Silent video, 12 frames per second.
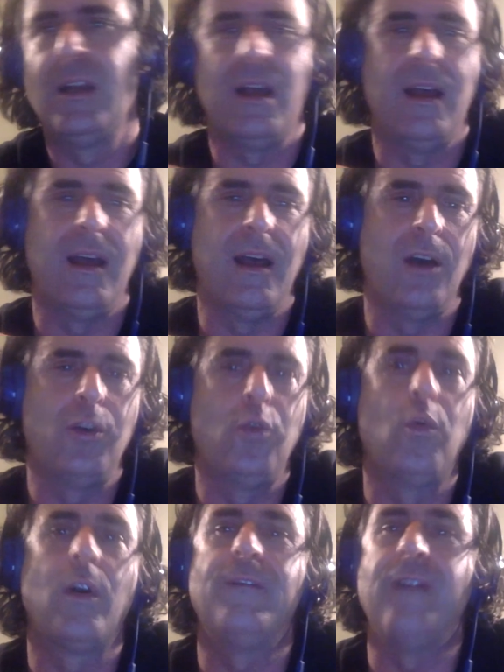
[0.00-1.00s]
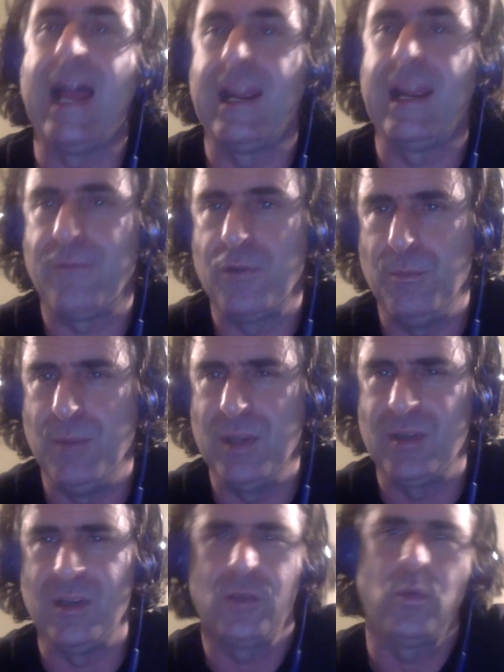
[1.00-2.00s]
who are vying for the
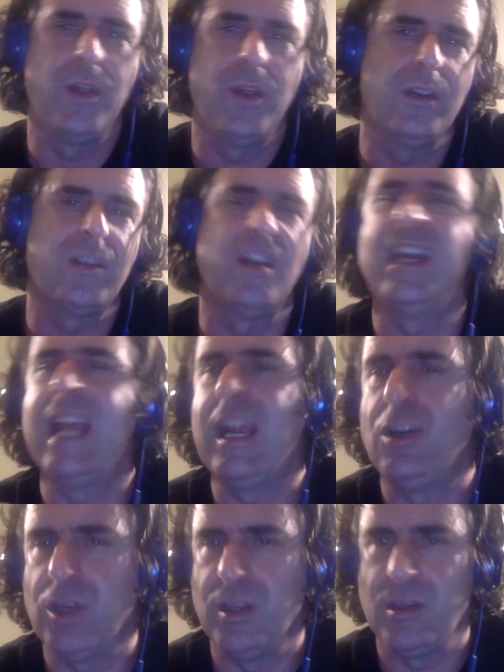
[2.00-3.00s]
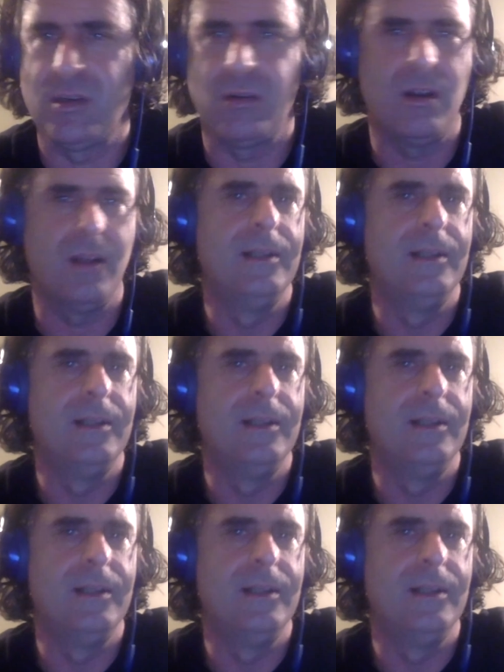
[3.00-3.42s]
business, whether it's a Nations or